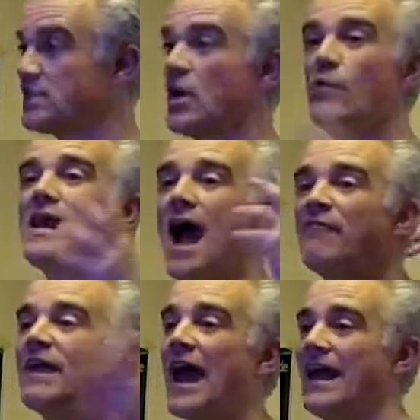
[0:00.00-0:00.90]
We have
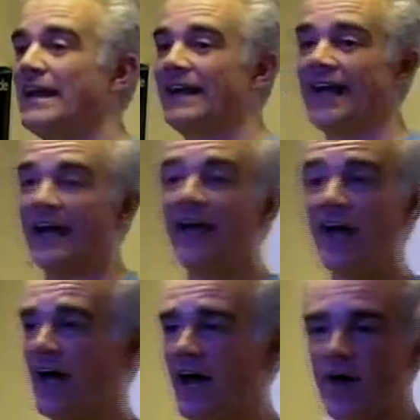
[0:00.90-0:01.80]
kettling.
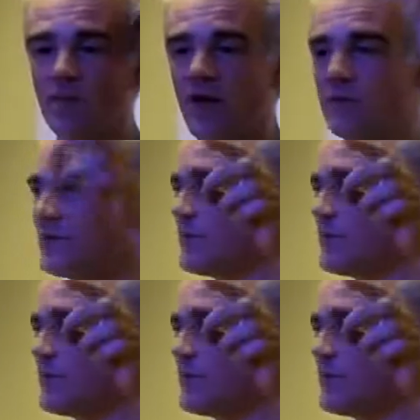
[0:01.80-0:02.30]
Um,